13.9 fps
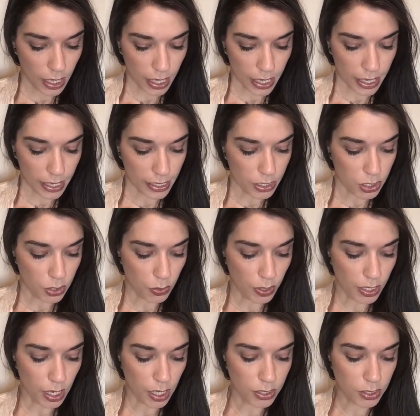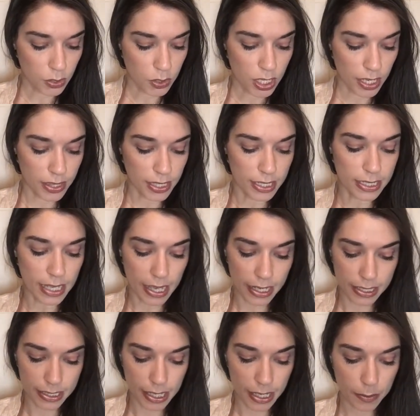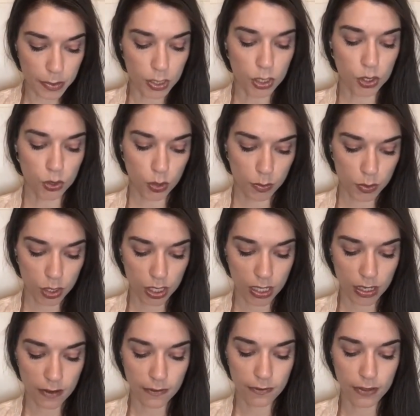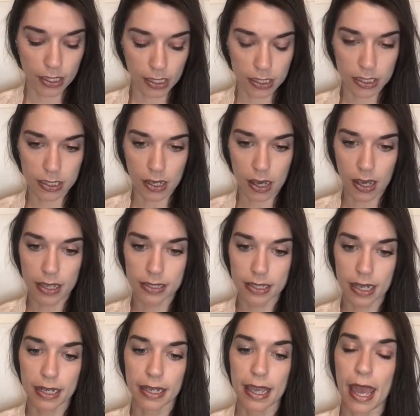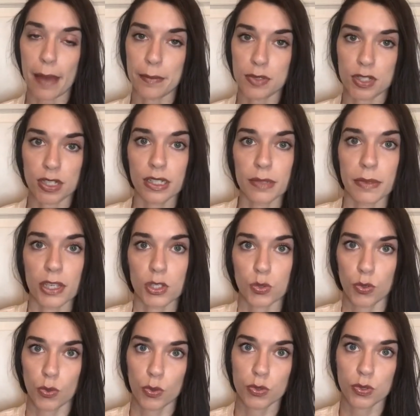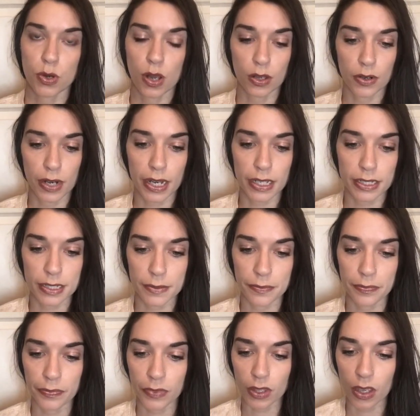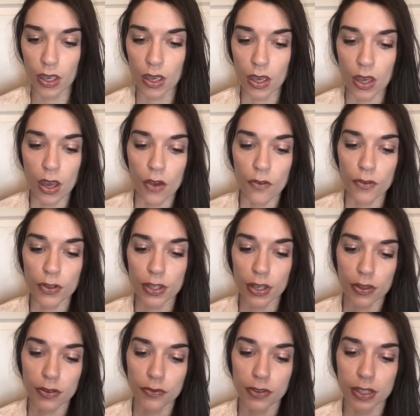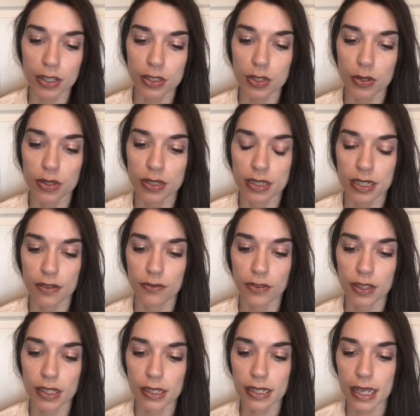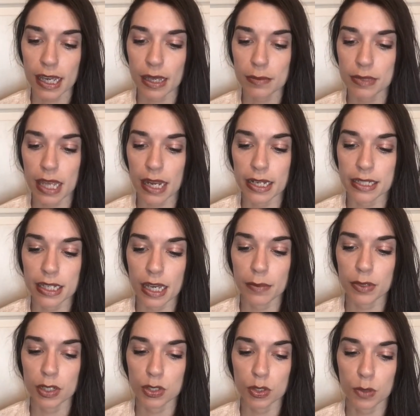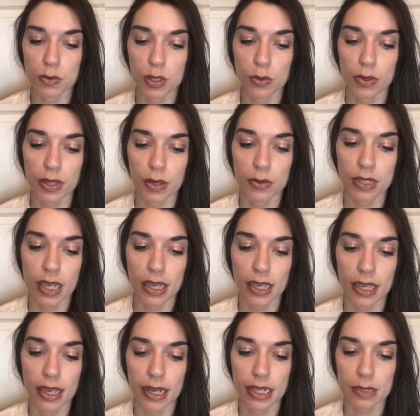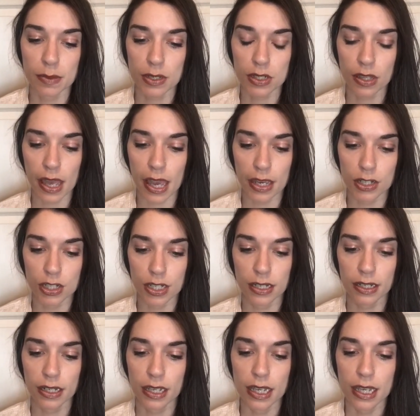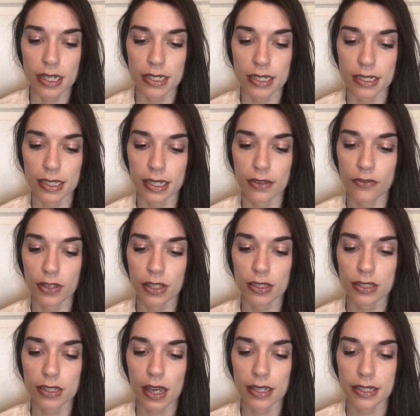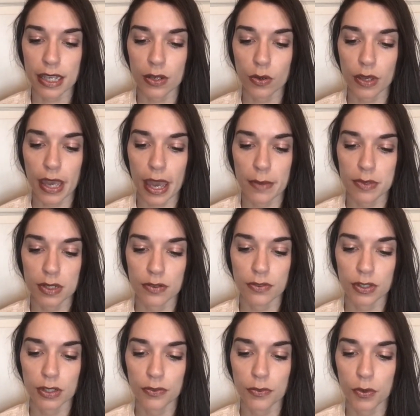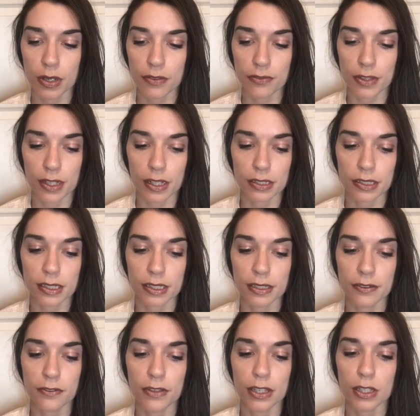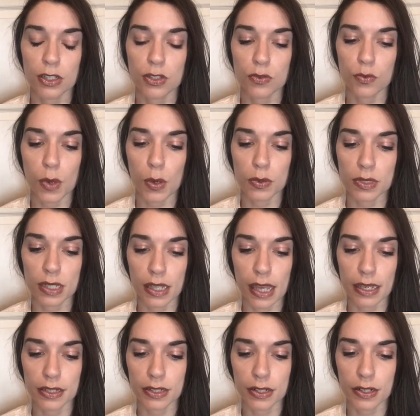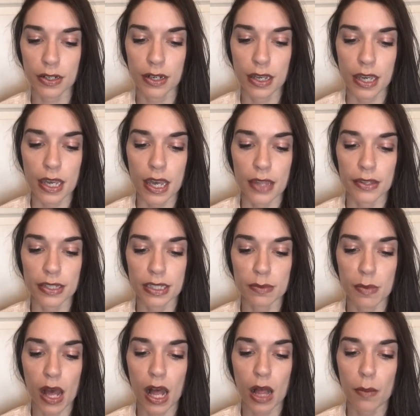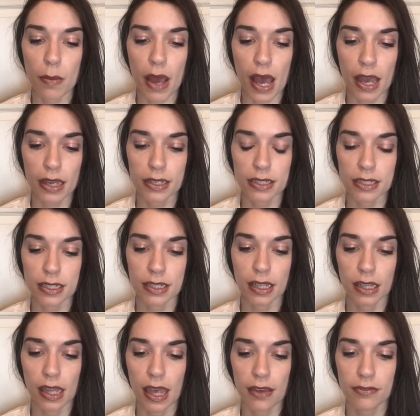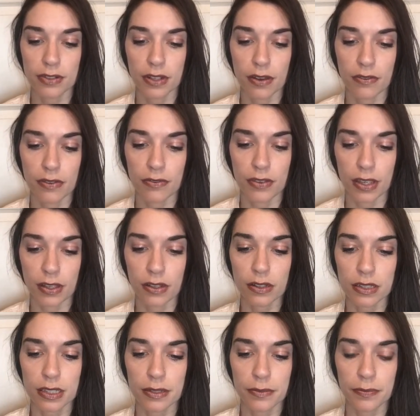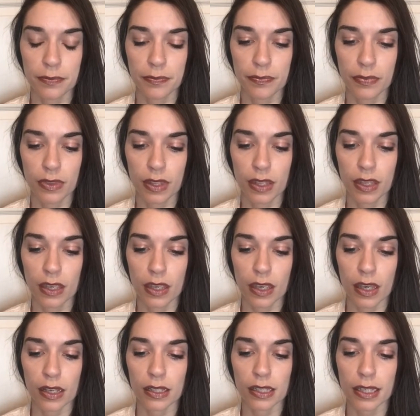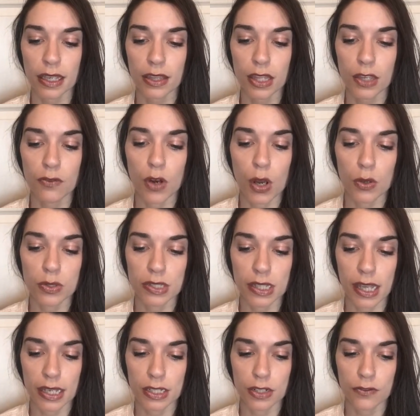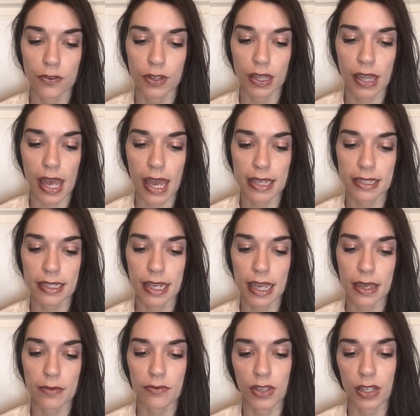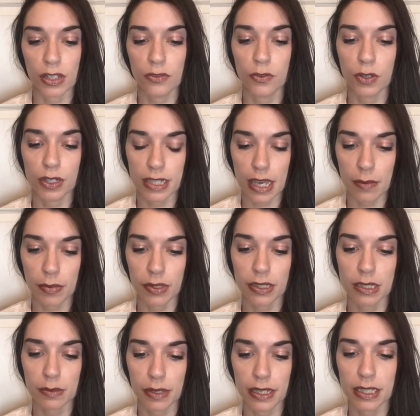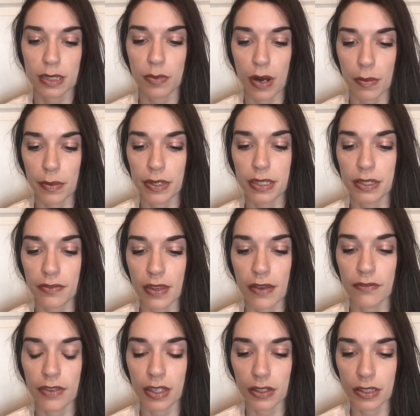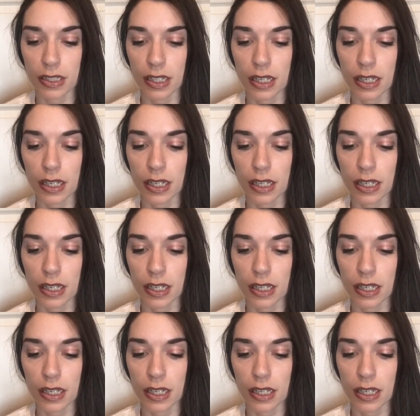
And you can also check the data type, description, field size, and caption to make sure those are all correct. For the other fields, you can see the field name, data type, and description without taking any special action. To see the field size and or caption field for a field, click the field's row selector, the small box to the left of the field. Clicking the row selector for the last name field, for example, displays the properties of that field.